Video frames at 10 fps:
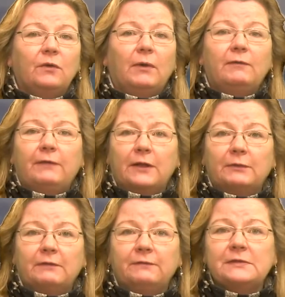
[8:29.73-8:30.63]
while
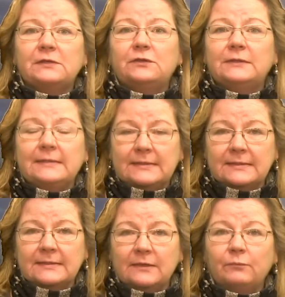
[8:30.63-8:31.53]
following physical
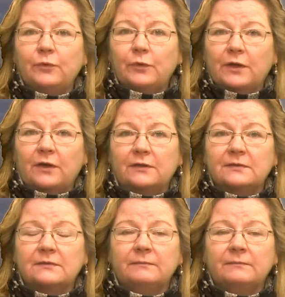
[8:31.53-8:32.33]
distancing protocols.